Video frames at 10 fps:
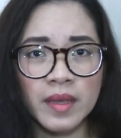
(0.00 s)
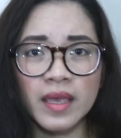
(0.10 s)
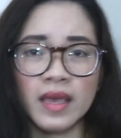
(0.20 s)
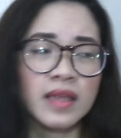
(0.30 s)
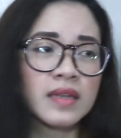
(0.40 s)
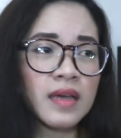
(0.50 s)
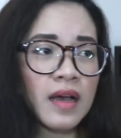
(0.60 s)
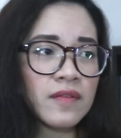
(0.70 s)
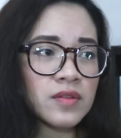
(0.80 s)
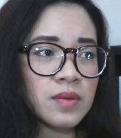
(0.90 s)
my head
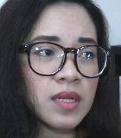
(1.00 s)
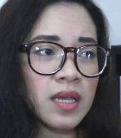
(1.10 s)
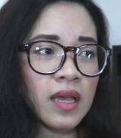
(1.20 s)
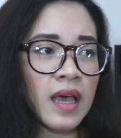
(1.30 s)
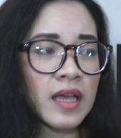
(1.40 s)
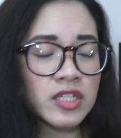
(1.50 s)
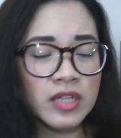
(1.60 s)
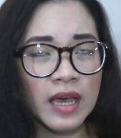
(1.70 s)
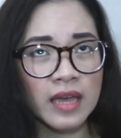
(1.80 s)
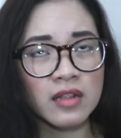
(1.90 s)
after reading. I
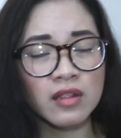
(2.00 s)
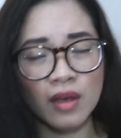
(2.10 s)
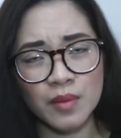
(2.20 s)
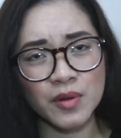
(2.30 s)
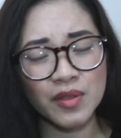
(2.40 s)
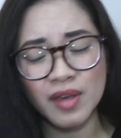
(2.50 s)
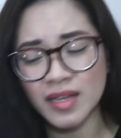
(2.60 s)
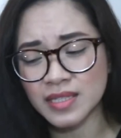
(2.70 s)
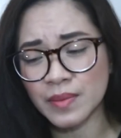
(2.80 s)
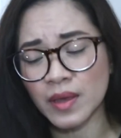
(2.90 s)
actually had a lot more
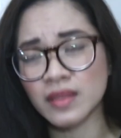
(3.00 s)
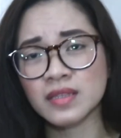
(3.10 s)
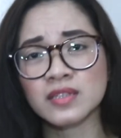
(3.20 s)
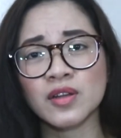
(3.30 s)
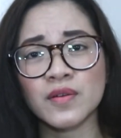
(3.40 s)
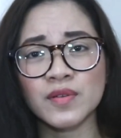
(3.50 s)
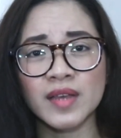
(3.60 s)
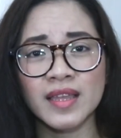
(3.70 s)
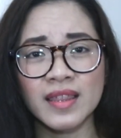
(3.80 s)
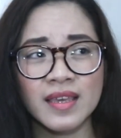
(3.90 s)
thoughts about this novel,
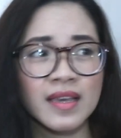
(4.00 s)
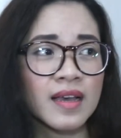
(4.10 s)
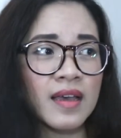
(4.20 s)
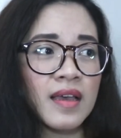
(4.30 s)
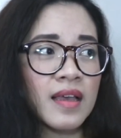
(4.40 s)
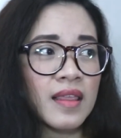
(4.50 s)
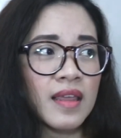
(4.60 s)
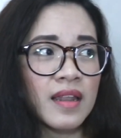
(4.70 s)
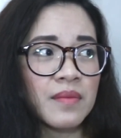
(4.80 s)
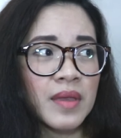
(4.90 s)
I think,
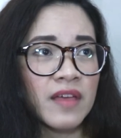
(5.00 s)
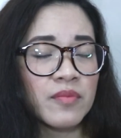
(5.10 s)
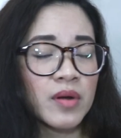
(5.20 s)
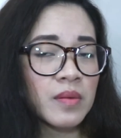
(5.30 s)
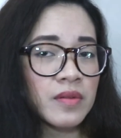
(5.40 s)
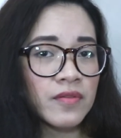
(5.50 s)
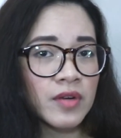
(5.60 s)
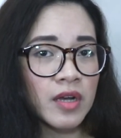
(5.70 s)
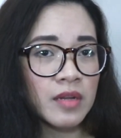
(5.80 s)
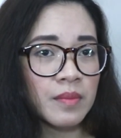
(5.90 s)
that I may have probably
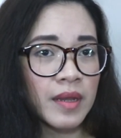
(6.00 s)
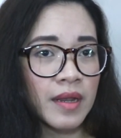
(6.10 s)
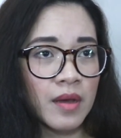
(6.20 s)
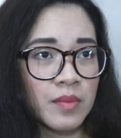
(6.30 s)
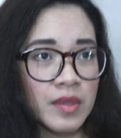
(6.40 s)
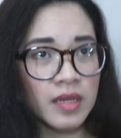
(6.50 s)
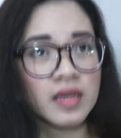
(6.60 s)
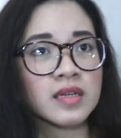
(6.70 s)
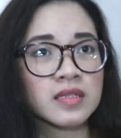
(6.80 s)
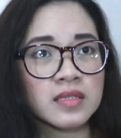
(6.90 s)
forgotten by now
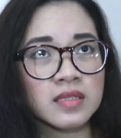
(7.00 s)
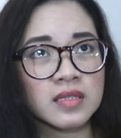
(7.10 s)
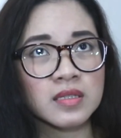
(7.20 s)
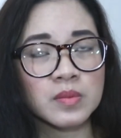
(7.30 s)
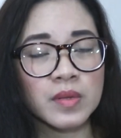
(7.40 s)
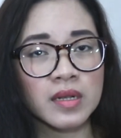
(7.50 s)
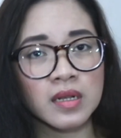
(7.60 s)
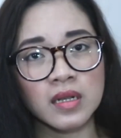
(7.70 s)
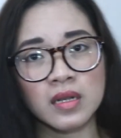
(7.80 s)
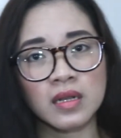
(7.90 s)
because it's
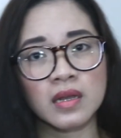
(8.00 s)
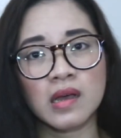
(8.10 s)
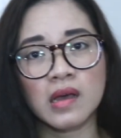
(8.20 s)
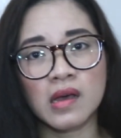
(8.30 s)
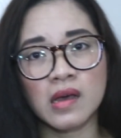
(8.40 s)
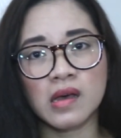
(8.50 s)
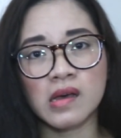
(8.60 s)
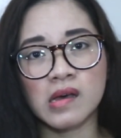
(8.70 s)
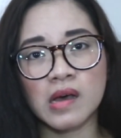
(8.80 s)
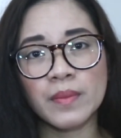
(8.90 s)
been
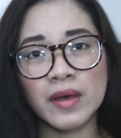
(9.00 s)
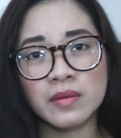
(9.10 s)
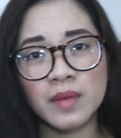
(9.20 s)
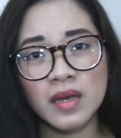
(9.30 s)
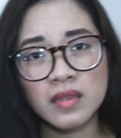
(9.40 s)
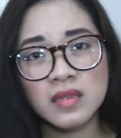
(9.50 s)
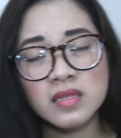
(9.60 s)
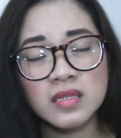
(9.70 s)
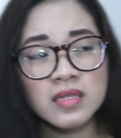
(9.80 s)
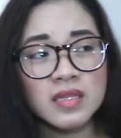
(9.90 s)
about a month
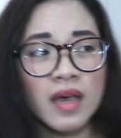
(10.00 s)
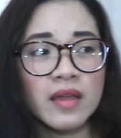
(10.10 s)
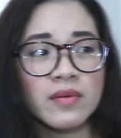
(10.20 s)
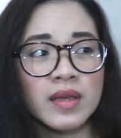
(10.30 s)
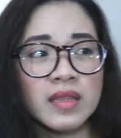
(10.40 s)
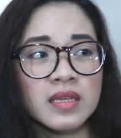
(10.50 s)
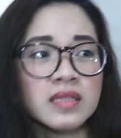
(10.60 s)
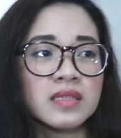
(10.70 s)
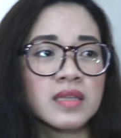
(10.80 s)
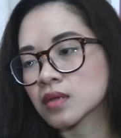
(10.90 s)
since I read
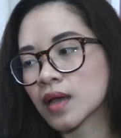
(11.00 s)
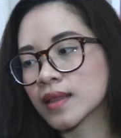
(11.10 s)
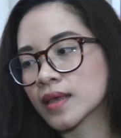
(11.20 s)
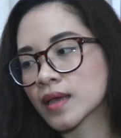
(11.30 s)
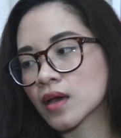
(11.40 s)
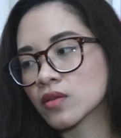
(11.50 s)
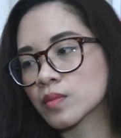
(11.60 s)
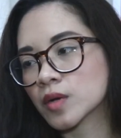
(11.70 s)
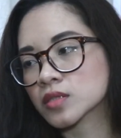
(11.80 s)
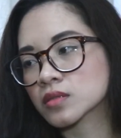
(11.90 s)
this. I like how the
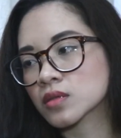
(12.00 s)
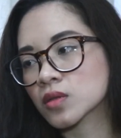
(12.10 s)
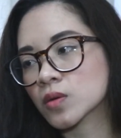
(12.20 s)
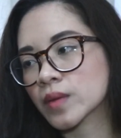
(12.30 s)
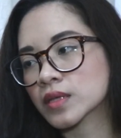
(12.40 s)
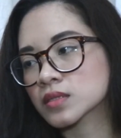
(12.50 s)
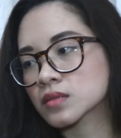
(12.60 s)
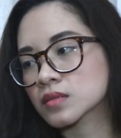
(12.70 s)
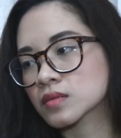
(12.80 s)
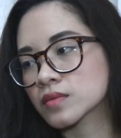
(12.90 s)
Boston Globe
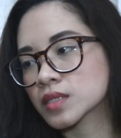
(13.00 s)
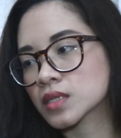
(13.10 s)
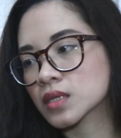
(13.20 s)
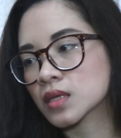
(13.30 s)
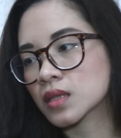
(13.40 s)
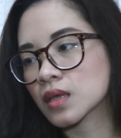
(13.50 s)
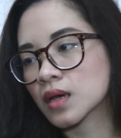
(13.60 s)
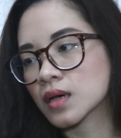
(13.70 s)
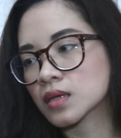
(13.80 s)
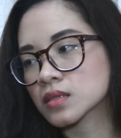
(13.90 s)
has written it
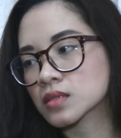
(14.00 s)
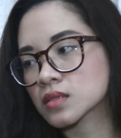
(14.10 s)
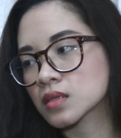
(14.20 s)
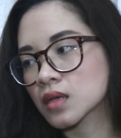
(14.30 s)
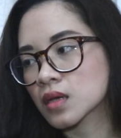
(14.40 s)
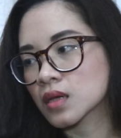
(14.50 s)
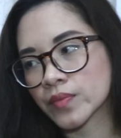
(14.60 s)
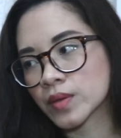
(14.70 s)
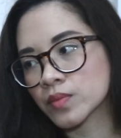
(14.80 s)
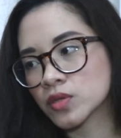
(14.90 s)
as
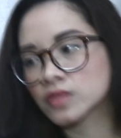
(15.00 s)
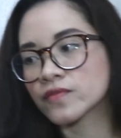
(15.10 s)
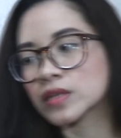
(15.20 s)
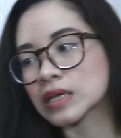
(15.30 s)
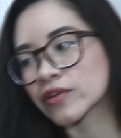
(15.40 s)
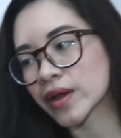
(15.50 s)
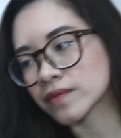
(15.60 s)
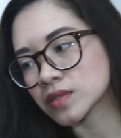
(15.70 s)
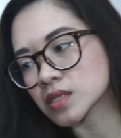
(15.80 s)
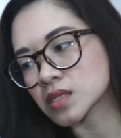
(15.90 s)
a beautifully
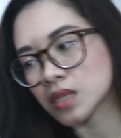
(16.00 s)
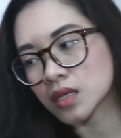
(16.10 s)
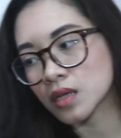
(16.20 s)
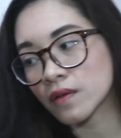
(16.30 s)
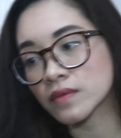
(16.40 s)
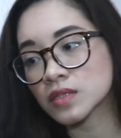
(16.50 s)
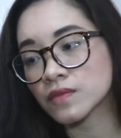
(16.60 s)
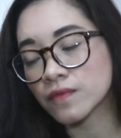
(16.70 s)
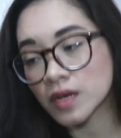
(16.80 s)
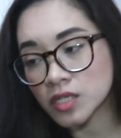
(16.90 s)
crafted study of
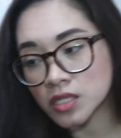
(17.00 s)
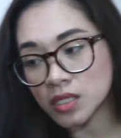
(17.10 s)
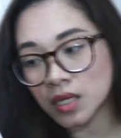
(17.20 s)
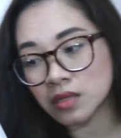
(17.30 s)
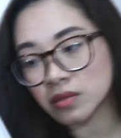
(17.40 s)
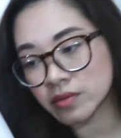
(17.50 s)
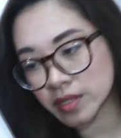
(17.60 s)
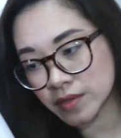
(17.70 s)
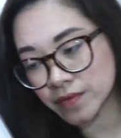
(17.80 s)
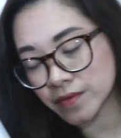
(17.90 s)
dysfunction and
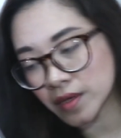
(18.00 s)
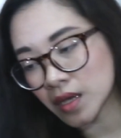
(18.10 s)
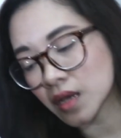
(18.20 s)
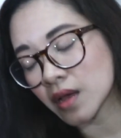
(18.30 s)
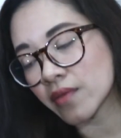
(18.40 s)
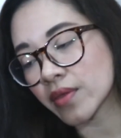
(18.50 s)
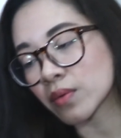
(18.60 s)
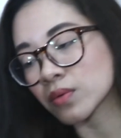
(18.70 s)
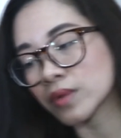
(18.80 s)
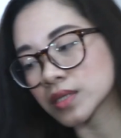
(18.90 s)
grief that
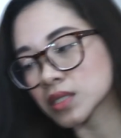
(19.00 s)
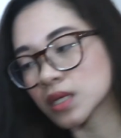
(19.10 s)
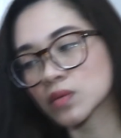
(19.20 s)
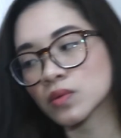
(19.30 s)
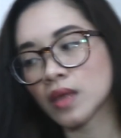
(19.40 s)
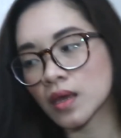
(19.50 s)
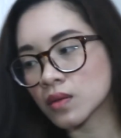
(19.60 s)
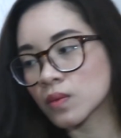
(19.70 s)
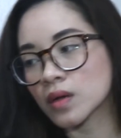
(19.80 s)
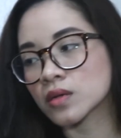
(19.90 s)
will resonate with
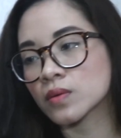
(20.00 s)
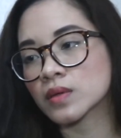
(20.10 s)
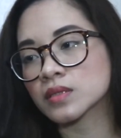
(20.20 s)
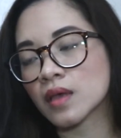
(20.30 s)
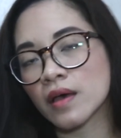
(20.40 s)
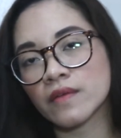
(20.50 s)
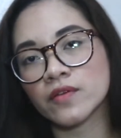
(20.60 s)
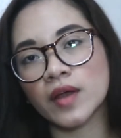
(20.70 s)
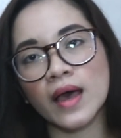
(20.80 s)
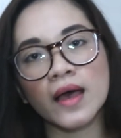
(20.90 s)
anyone who has
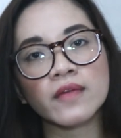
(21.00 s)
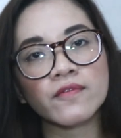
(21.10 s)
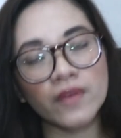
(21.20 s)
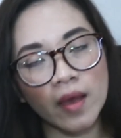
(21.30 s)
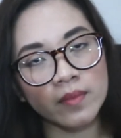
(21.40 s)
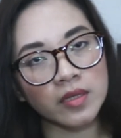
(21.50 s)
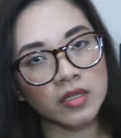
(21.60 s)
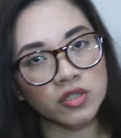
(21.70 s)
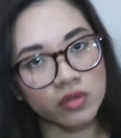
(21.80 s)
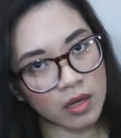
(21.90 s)
ever had
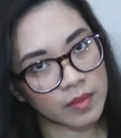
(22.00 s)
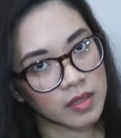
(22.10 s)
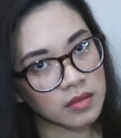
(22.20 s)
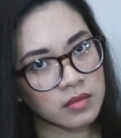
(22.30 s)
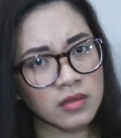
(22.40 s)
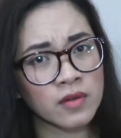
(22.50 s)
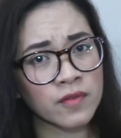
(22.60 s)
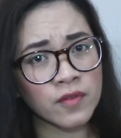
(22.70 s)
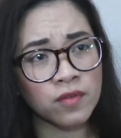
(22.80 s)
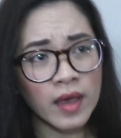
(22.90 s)
family drama. So
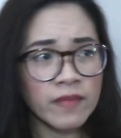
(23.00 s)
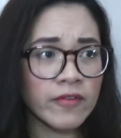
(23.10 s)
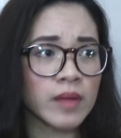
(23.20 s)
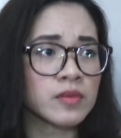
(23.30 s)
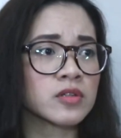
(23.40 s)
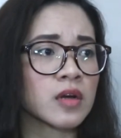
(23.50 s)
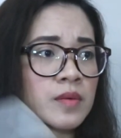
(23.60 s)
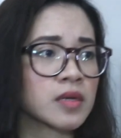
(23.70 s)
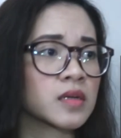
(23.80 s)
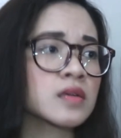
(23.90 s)
if you've had family drama,